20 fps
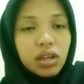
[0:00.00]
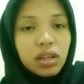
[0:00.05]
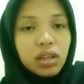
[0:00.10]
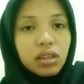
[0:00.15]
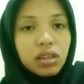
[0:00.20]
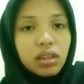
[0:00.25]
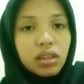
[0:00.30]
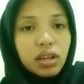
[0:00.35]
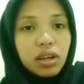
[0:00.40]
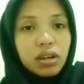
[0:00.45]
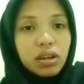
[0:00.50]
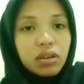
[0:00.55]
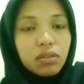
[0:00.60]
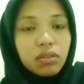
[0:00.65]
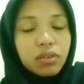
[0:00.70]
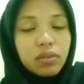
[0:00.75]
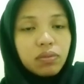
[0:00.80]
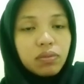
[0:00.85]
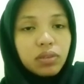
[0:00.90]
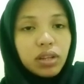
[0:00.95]
that
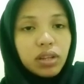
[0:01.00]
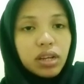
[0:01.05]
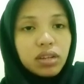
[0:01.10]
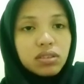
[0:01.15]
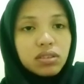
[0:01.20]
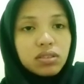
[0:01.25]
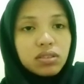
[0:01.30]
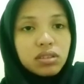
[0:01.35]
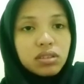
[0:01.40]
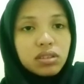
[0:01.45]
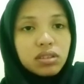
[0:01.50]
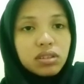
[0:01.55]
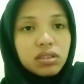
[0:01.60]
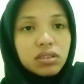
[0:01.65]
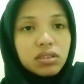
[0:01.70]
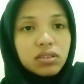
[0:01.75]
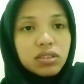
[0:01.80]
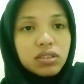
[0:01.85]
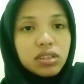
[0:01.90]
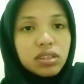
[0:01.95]
reflects
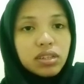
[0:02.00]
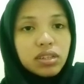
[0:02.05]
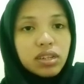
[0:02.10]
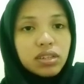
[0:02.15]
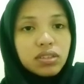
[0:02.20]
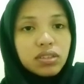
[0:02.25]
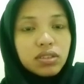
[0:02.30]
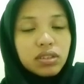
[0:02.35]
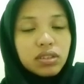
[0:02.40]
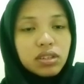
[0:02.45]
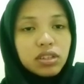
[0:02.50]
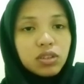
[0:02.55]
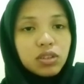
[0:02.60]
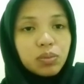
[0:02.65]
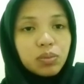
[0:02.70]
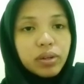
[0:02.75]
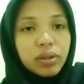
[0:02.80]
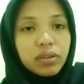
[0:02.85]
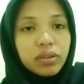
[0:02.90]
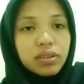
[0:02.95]
teenage
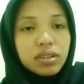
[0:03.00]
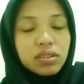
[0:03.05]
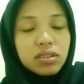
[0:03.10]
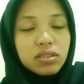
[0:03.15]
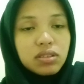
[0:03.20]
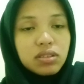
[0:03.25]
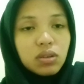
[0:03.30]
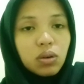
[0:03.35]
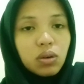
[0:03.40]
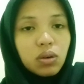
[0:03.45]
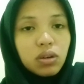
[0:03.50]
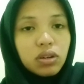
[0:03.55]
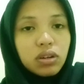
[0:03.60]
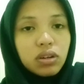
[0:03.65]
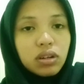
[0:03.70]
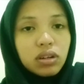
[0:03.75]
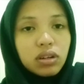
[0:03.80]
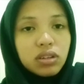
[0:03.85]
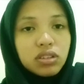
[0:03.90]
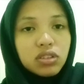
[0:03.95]
experience
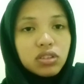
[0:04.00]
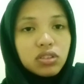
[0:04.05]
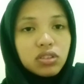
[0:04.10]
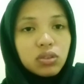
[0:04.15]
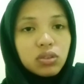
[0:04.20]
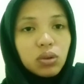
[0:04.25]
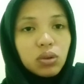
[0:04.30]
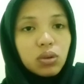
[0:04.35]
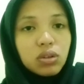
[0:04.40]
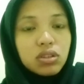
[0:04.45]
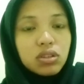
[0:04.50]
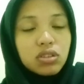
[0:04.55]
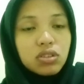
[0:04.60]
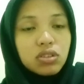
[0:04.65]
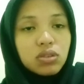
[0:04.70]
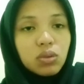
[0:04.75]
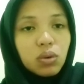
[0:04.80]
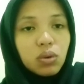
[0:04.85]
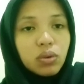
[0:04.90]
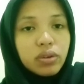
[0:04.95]
or a short
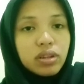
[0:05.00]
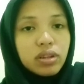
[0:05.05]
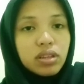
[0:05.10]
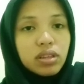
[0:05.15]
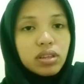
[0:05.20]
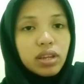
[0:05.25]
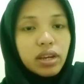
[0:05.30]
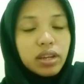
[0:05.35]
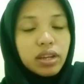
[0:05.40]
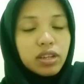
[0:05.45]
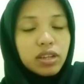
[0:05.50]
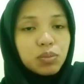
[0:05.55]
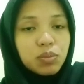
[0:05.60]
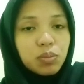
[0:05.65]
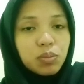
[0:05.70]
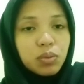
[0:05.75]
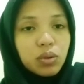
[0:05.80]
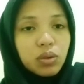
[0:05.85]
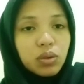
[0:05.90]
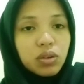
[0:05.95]
story that
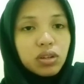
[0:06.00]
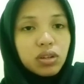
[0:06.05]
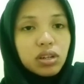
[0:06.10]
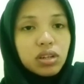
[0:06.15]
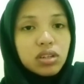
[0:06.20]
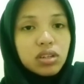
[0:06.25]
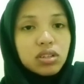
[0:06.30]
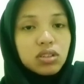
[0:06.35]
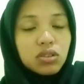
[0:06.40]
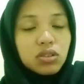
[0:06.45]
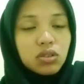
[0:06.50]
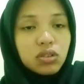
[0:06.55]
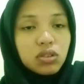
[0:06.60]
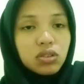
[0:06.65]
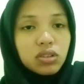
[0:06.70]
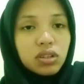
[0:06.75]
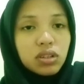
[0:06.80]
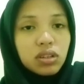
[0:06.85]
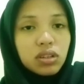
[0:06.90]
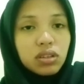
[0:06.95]
explores
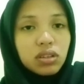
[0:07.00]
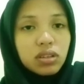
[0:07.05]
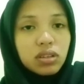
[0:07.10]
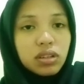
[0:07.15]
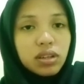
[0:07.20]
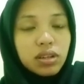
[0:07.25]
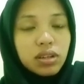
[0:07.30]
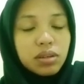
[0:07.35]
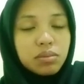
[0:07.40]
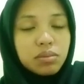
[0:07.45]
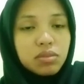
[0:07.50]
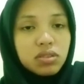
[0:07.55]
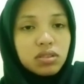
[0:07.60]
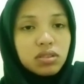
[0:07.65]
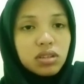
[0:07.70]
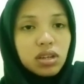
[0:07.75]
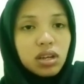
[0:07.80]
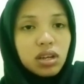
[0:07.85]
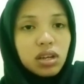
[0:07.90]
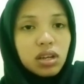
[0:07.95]
social
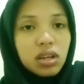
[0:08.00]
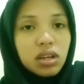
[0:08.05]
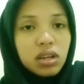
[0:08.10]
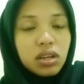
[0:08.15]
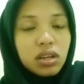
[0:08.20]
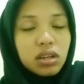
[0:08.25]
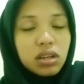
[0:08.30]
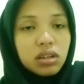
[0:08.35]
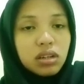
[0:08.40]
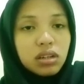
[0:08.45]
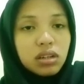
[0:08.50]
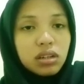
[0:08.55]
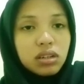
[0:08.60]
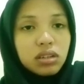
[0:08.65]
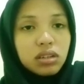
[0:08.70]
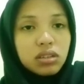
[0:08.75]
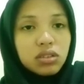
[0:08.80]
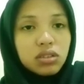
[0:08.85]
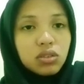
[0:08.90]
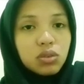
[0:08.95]
themes
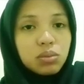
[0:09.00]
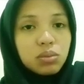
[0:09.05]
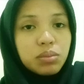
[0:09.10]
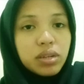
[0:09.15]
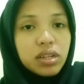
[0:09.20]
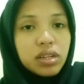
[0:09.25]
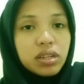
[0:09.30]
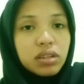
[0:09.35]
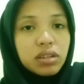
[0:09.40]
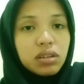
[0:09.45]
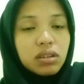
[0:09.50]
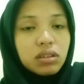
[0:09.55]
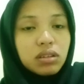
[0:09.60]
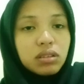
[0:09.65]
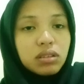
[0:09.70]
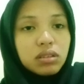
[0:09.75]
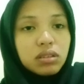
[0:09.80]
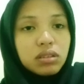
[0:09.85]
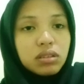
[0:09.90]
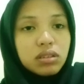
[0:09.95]
to make
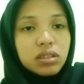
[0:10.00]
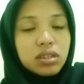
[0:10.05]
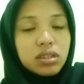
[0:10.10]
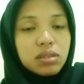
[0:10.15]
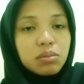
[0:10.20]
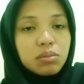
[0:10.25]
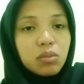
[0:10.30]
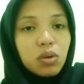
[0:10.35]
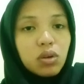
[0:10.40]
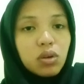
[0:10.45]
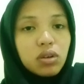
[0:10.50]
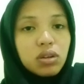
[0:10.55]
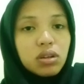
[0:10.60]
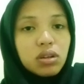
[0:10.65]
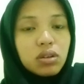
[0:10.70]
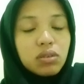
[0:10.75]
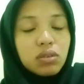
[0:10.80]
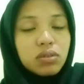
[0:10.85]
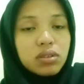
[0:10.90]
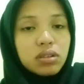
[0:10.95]
learning more
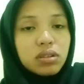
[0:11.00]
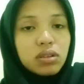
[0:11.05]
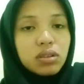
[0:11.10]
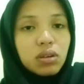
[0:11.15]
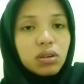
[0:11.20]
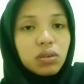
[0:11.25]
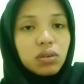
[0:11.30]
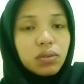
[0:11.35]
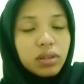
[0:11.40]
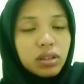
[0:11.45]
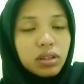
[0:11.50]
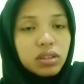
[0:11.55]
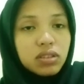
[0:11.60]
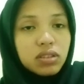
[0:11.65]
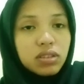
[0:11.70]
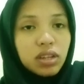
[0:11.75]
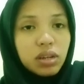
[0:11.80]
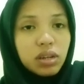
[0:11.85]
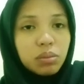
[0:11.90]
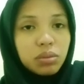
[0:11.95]

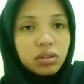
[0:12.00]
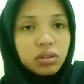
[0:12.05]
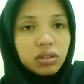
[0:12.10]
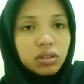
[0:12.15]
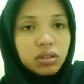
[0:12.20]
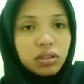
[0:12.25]
relatable.